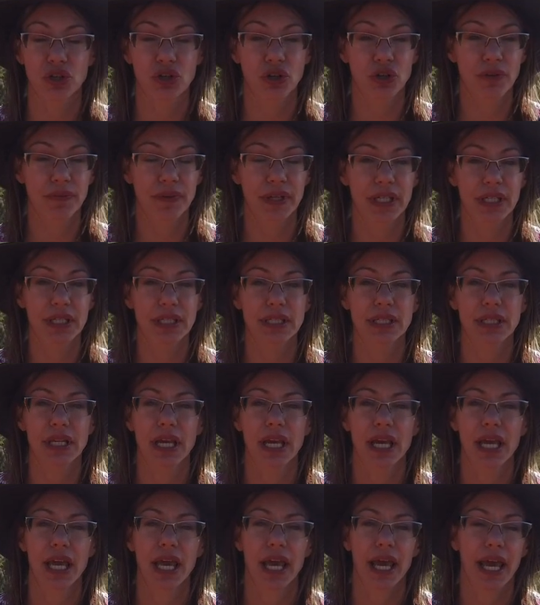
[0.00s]
nervous
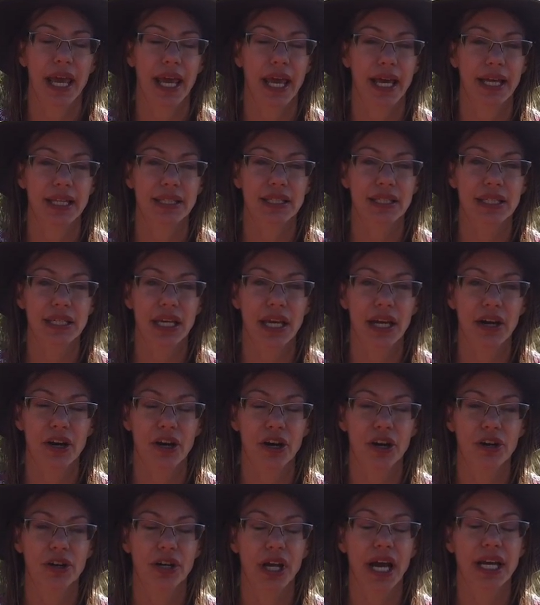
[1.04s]
and
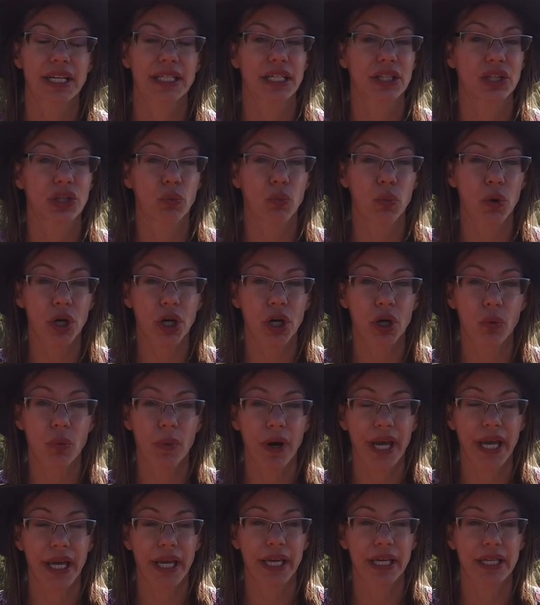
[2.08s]
scared. I did the
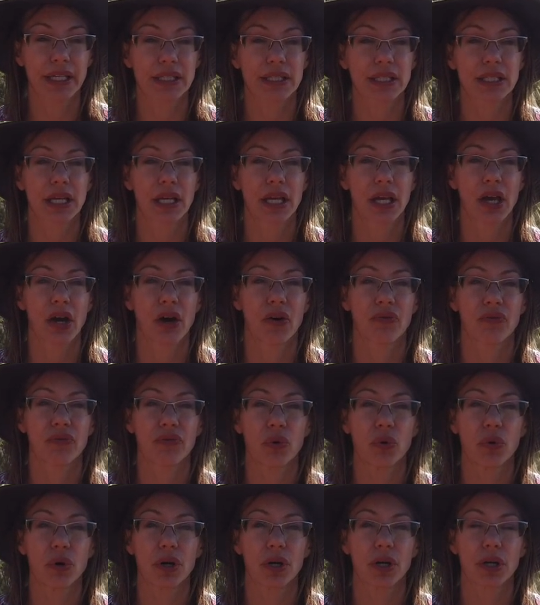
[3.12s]
workaways
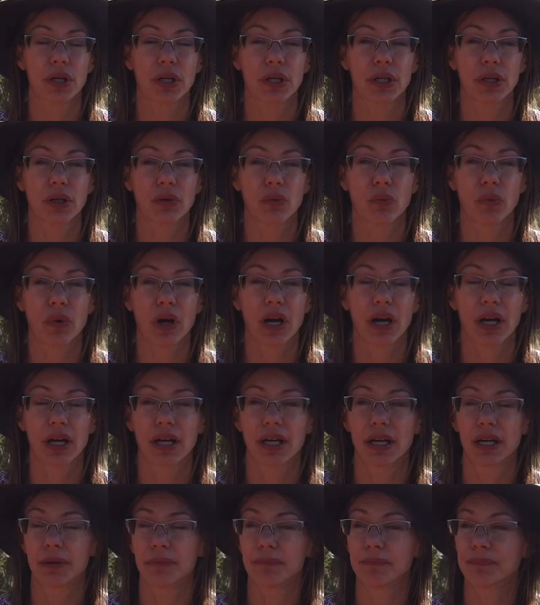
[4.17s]
for
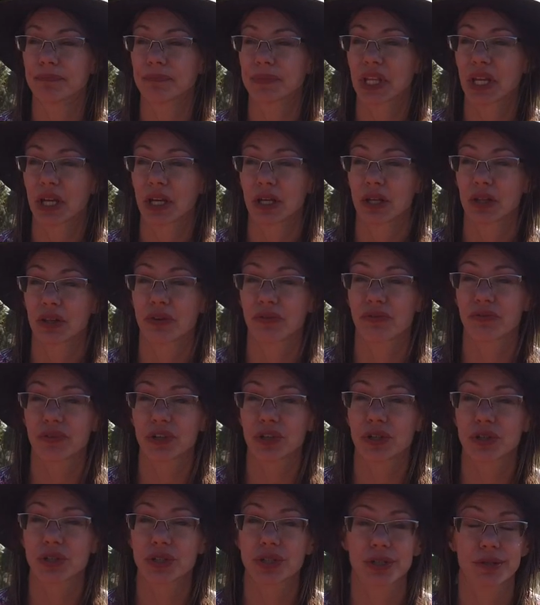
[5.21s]
the
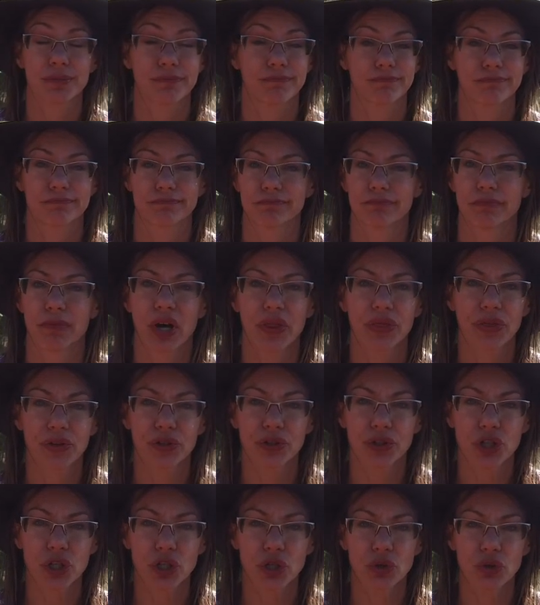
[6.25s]
first month
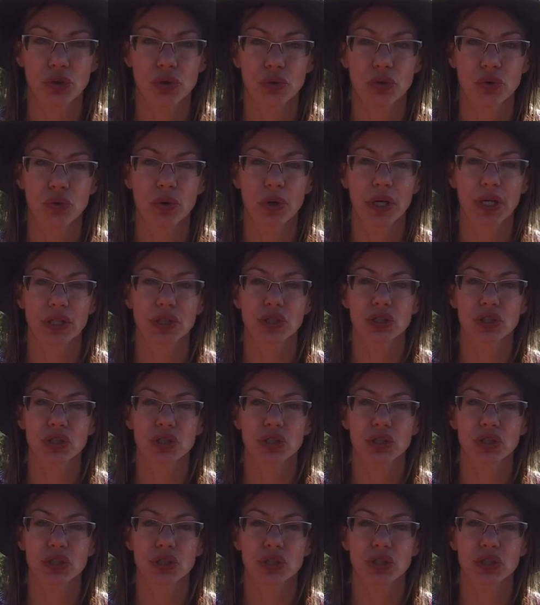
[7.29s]
or two,